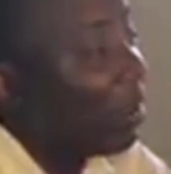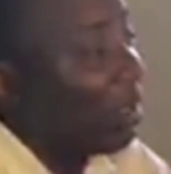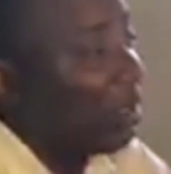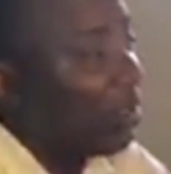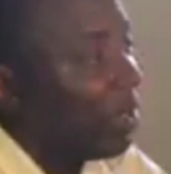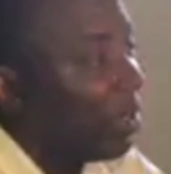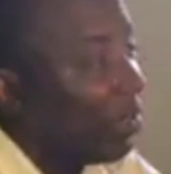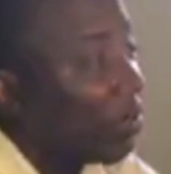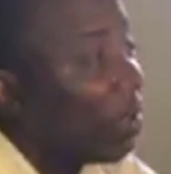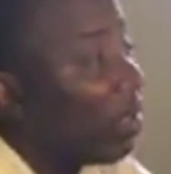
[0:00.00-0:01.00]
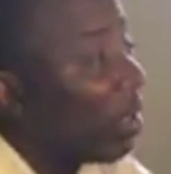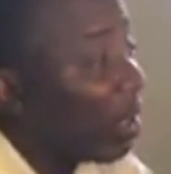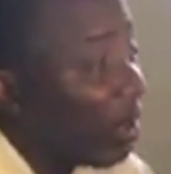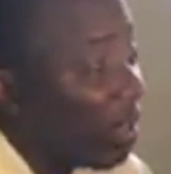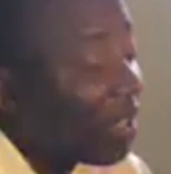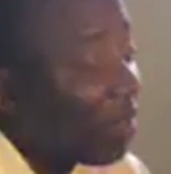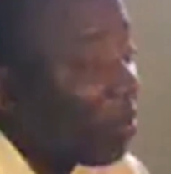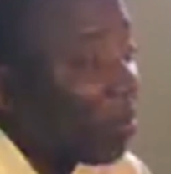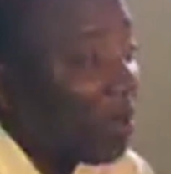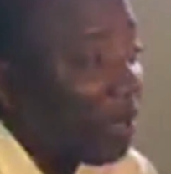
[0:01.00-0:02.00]
all-inclusive, not
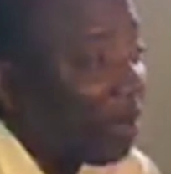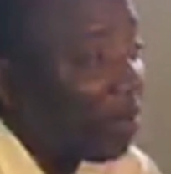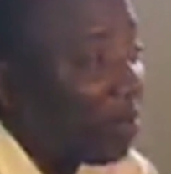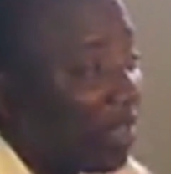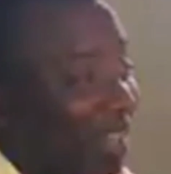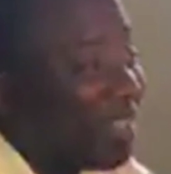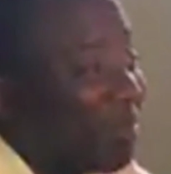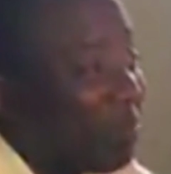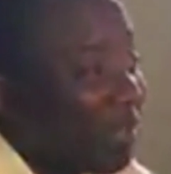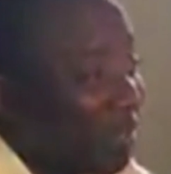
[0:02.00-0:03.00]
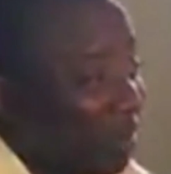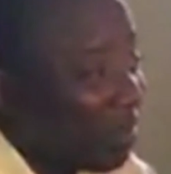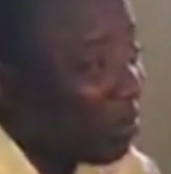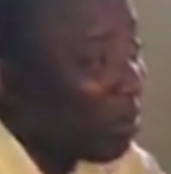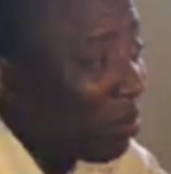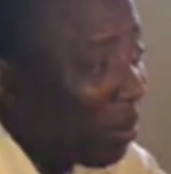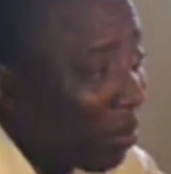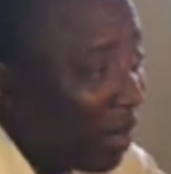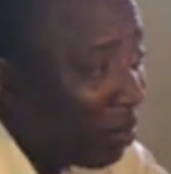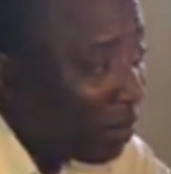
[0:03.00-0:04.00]
an economy that is based on paper
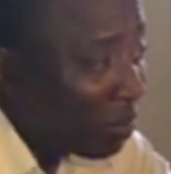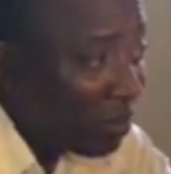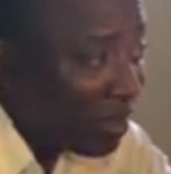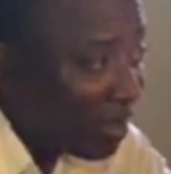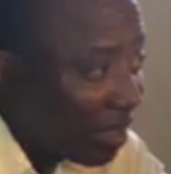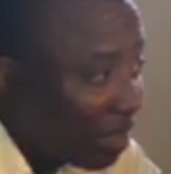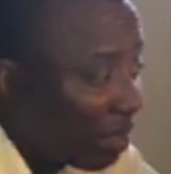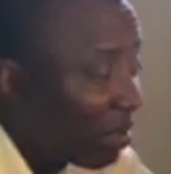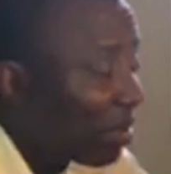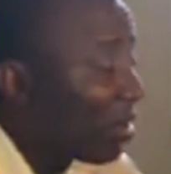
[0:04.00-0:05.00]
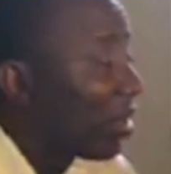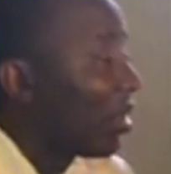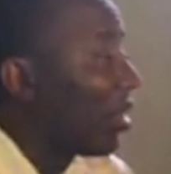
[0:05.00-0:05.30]
PowerPoint presentations